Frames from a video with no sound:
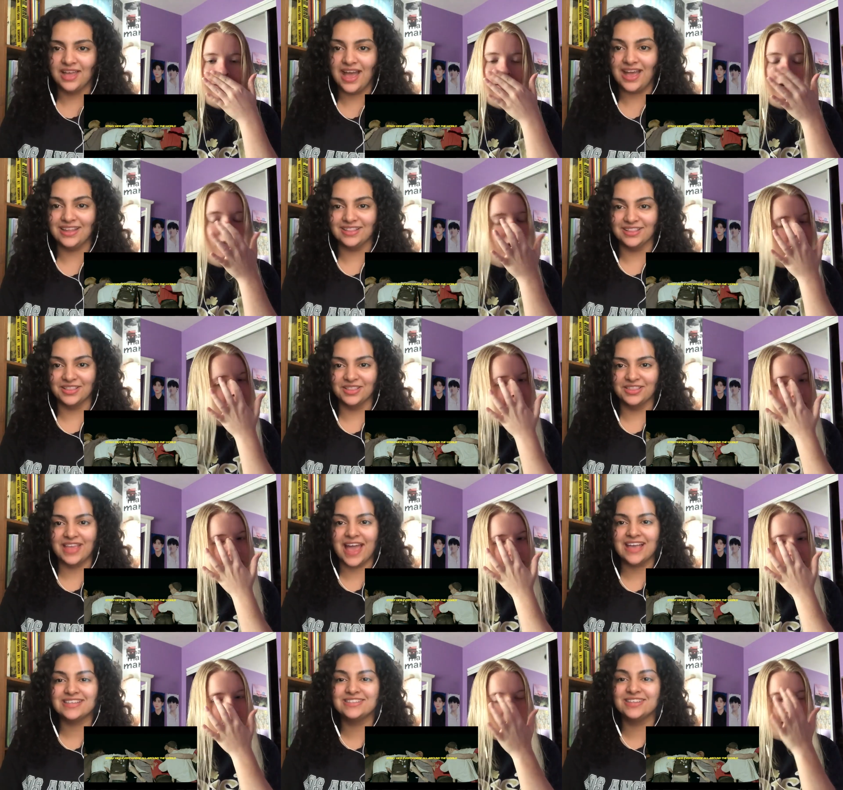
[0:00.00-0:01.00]
Speaker 1: I love how
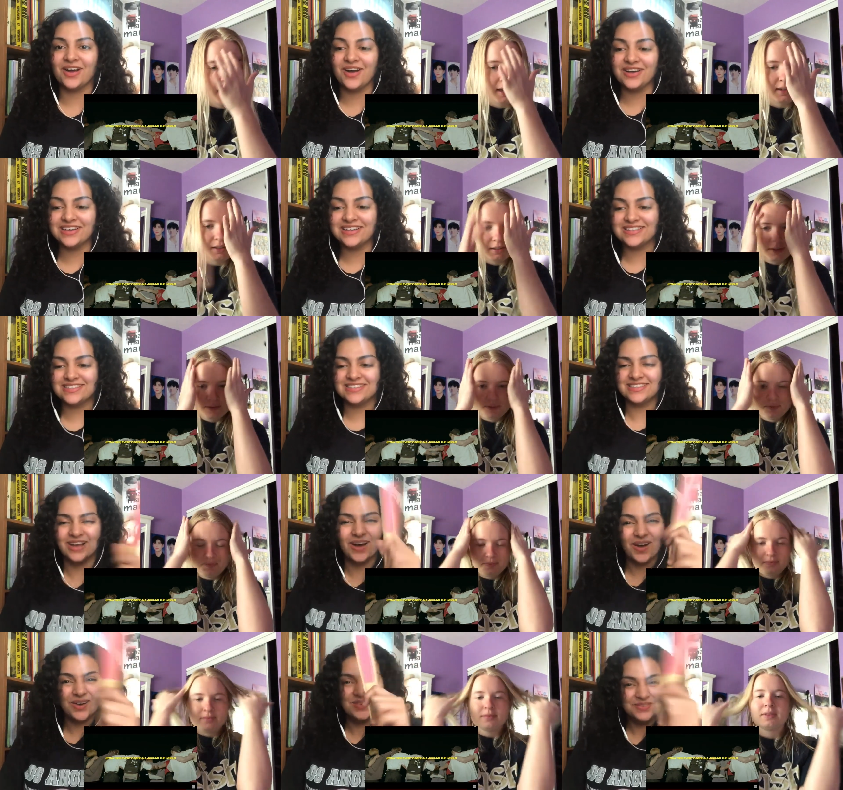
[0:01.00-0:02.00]
that song ends. is
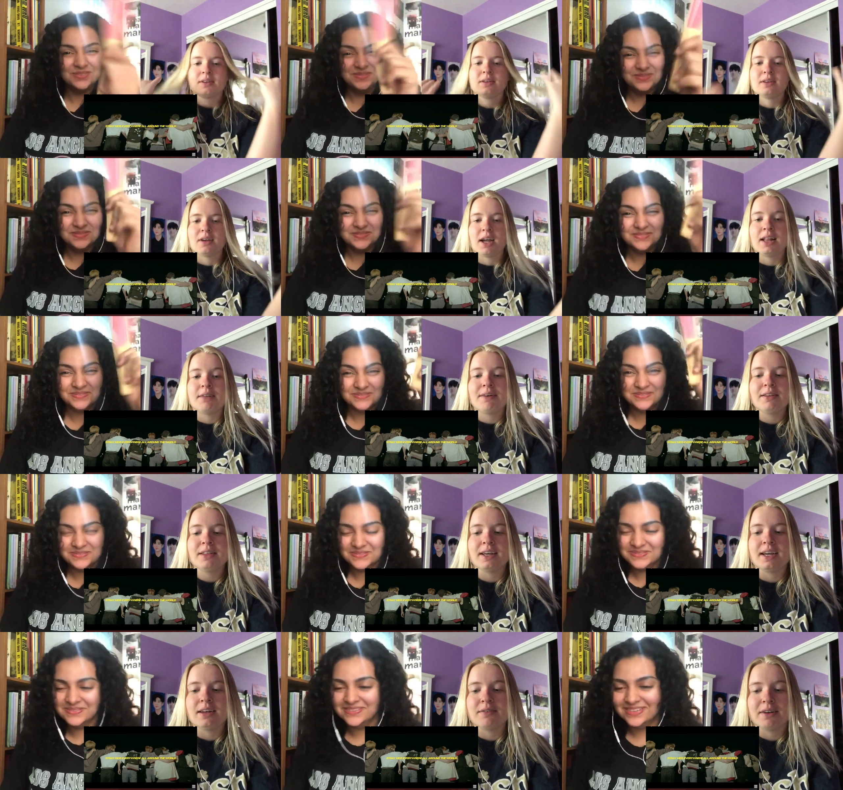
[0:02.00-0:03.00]
awesome. you love how
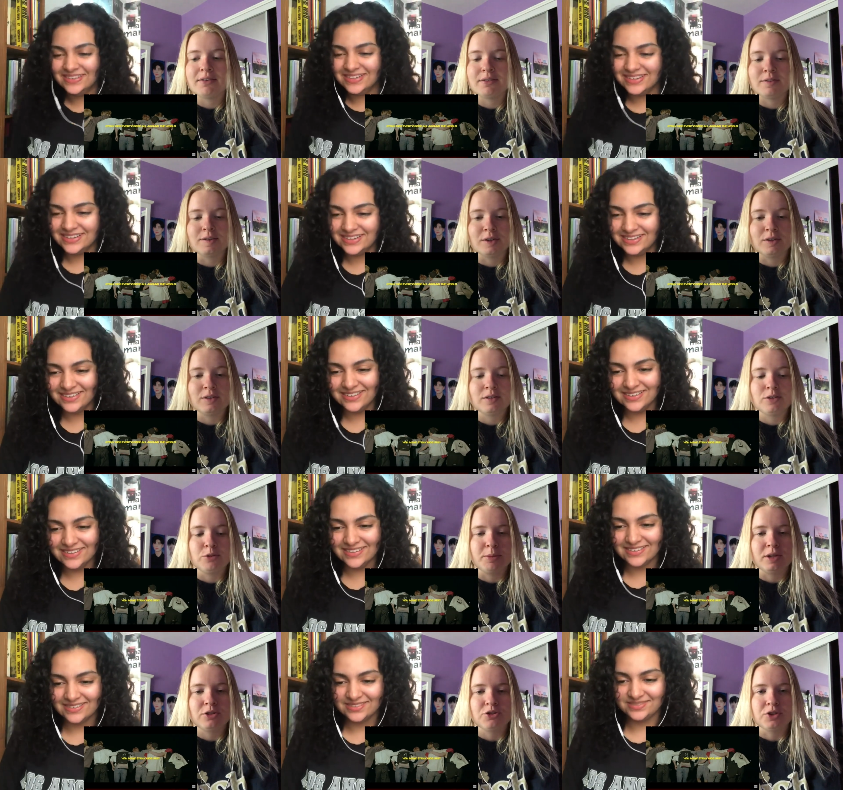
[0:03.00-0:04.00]
the end of every video says
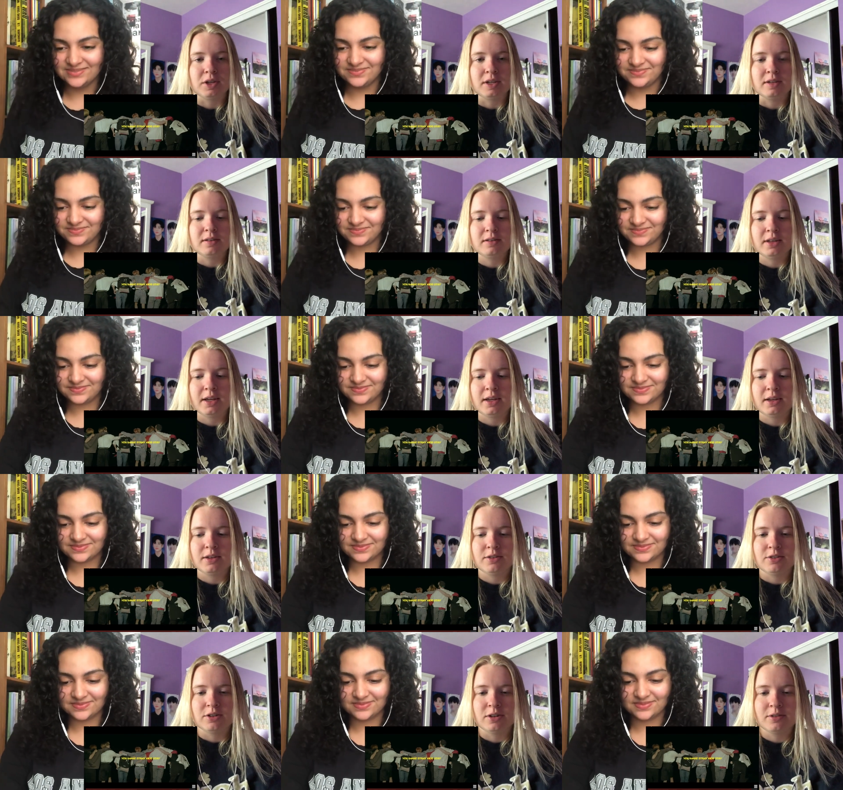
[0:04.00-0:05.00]
you make sure kids stay
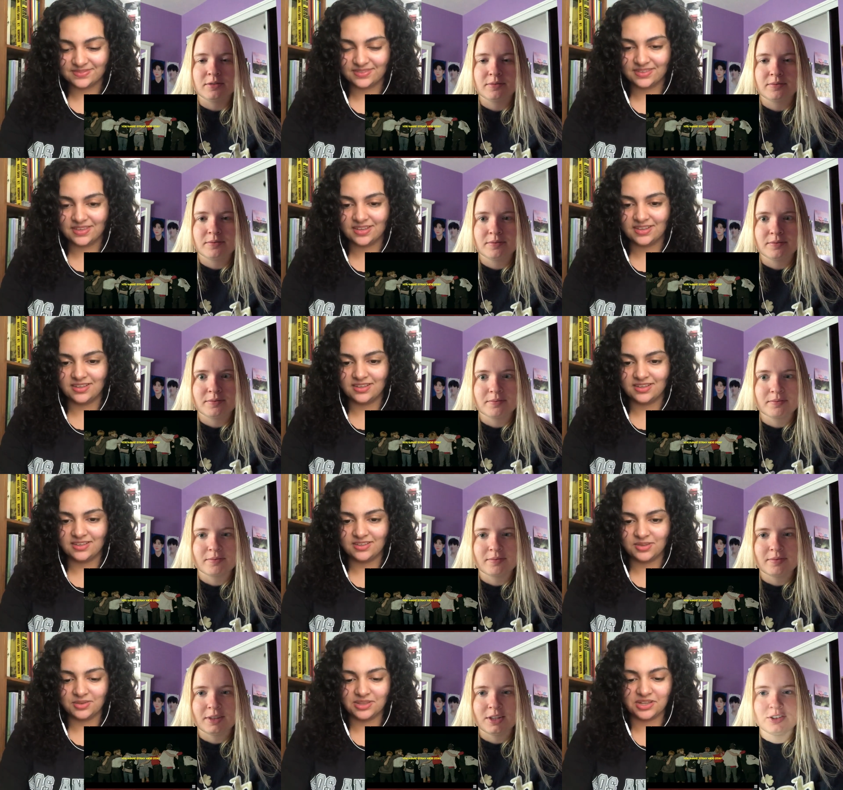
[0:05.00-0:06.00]
because you know.
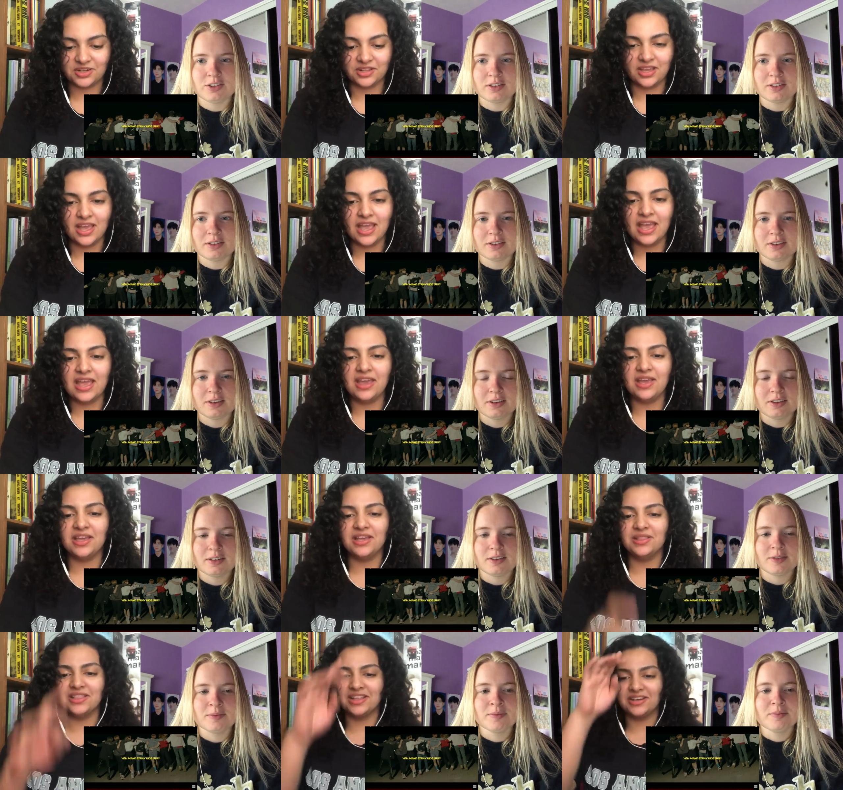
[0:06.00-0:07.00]
Speaker 2: No, literally, just... it
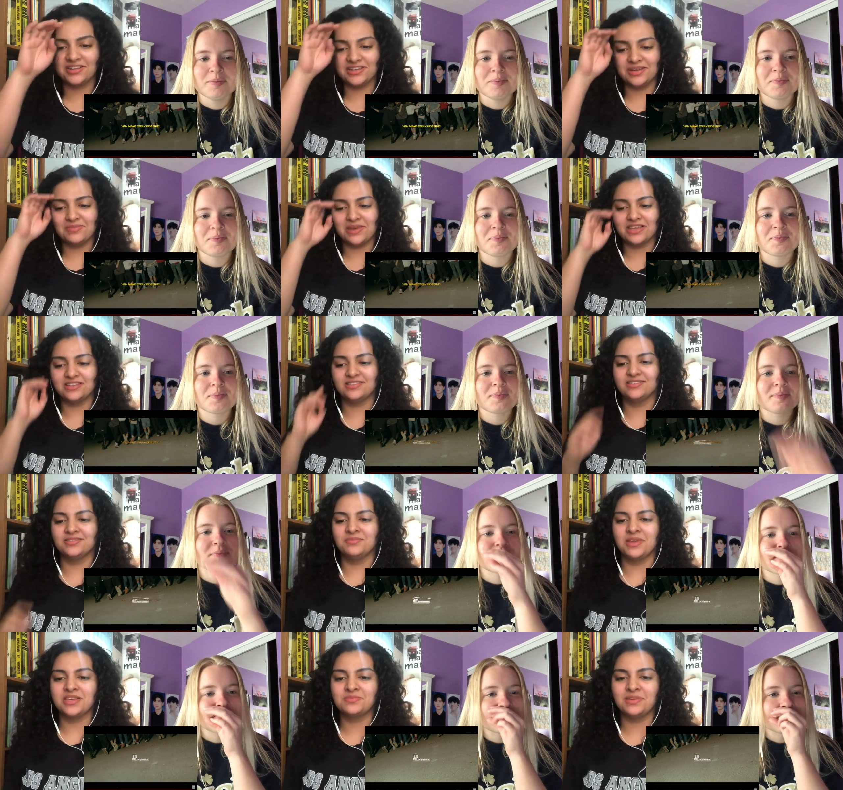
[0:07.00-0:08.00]
it literally makes
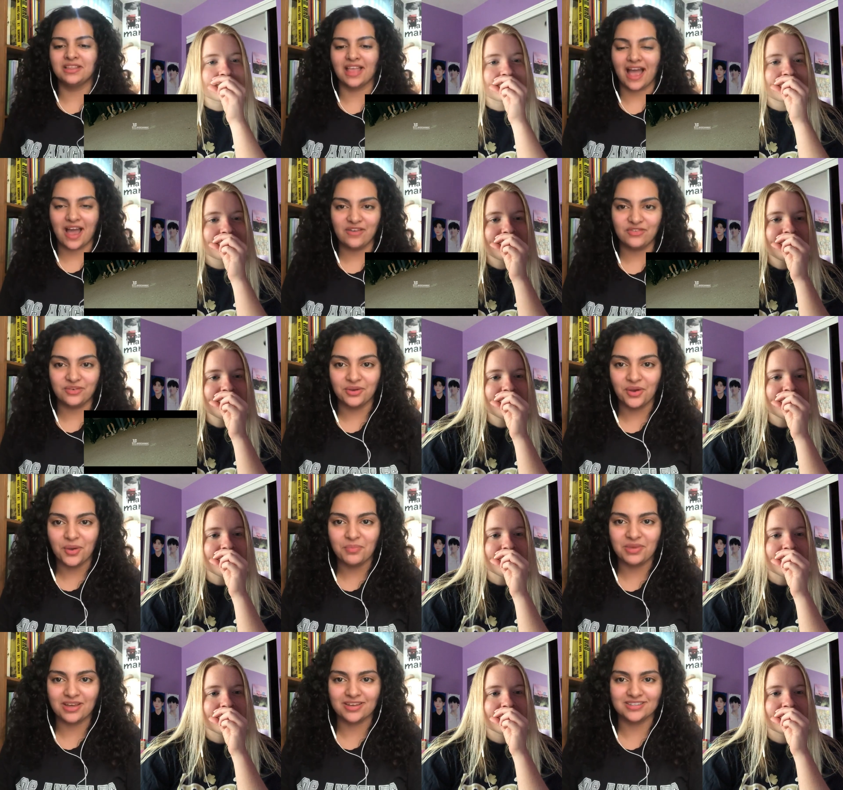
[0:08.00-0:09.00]
makes me laugh
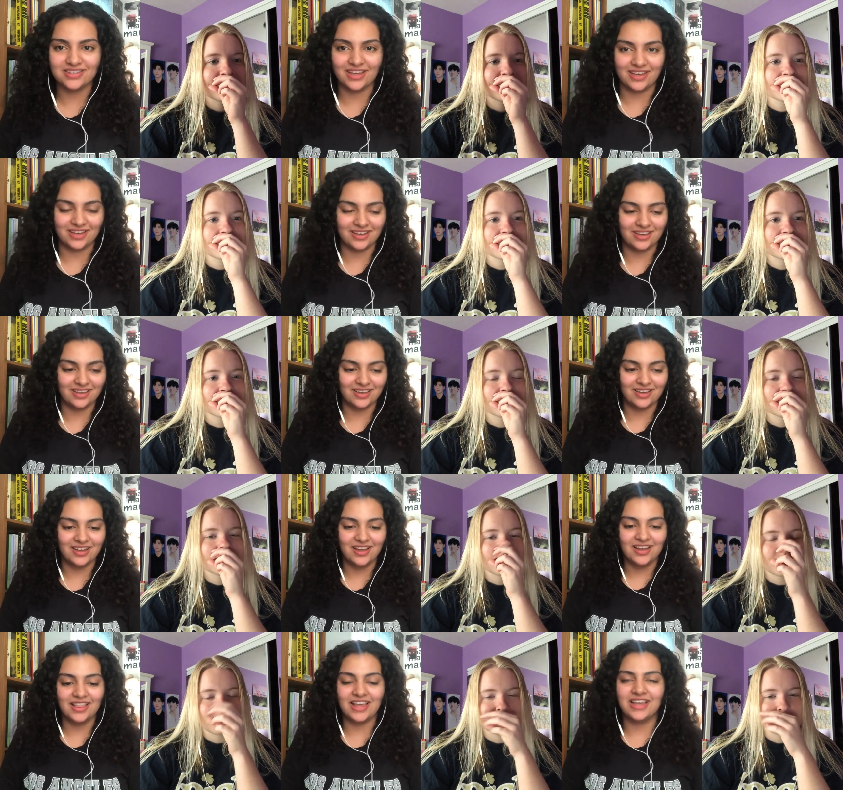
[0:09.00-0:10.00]
because like
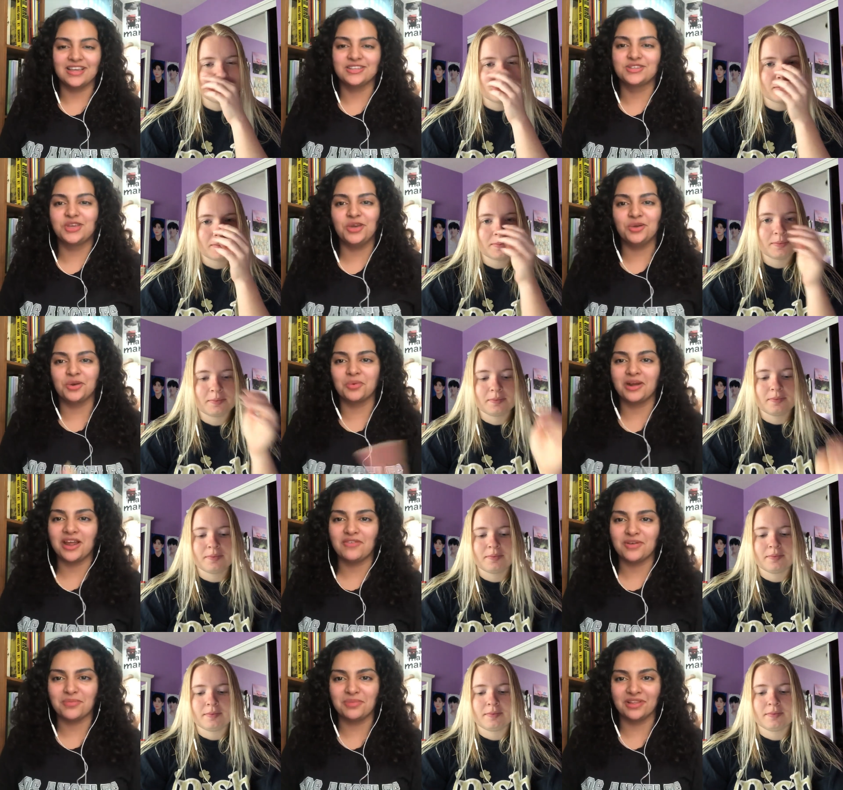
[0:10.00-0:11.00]
like it's cute or
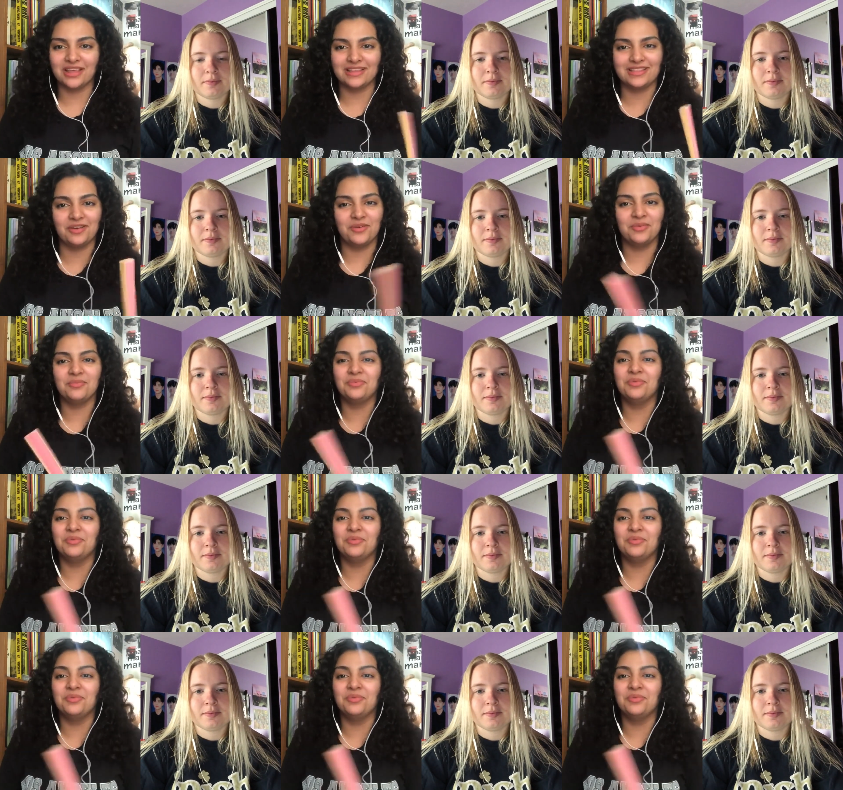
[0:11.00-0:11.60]
whatever, but like they'll